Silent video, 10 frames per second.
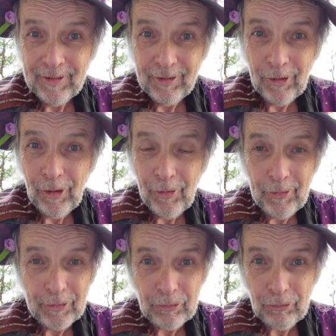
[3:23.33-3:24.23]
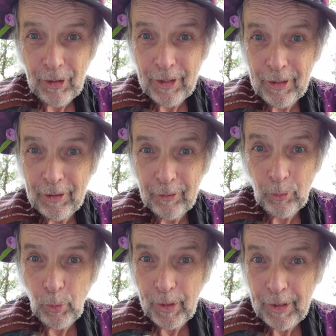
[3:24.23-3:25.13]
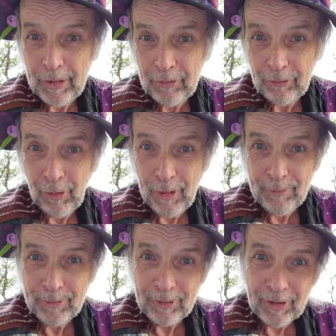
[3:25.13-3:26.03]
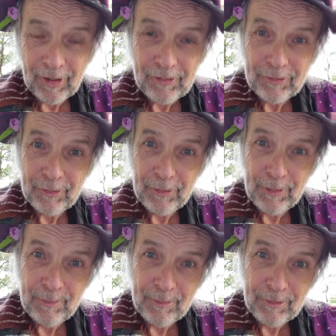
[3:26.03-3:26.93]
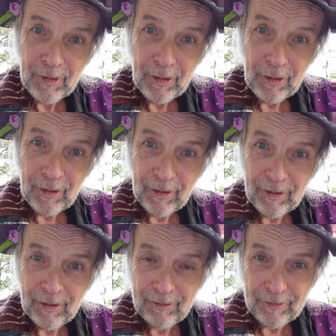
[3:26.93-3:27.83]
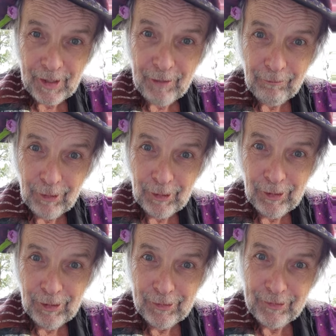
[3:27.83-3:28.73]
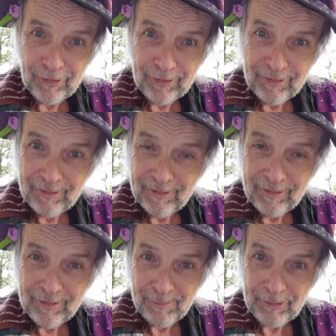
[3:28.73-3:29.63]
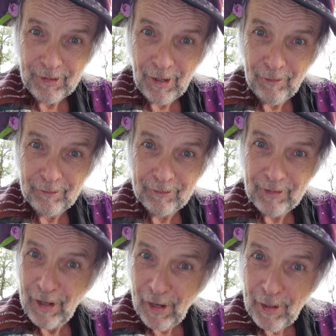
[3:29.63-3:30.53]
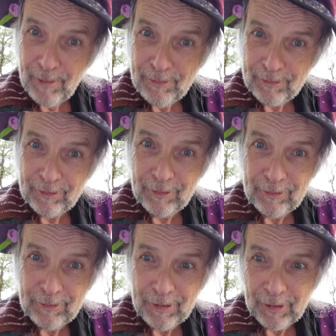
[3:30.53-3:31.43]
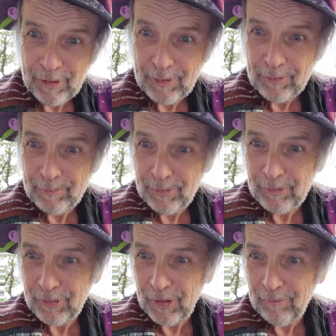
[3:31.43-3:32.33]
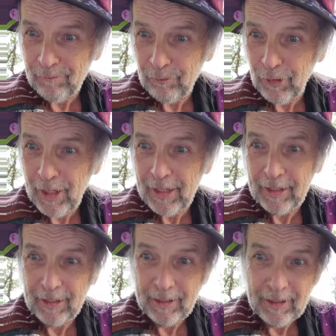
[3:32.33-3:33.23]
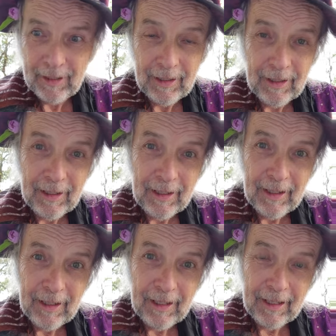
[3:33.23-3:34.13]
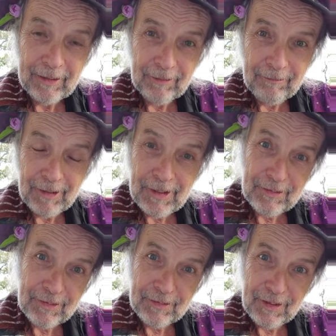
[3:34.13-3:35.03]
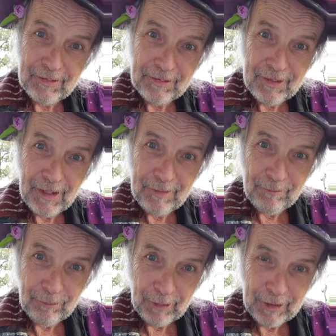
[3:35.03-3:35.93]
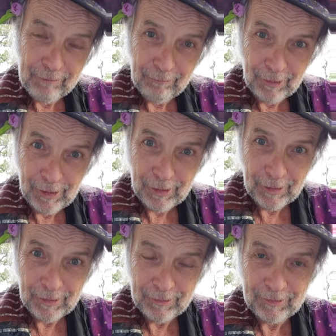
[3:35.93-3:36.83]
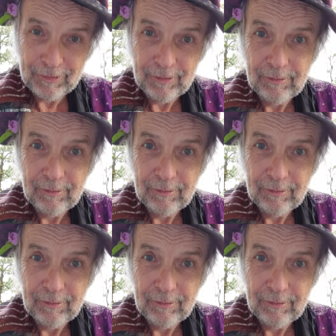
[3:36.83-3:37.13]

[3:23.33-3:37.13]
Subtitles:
All the quaint tribal customs, they ruled themselves absolutely 100% free. And the reason they stayed free was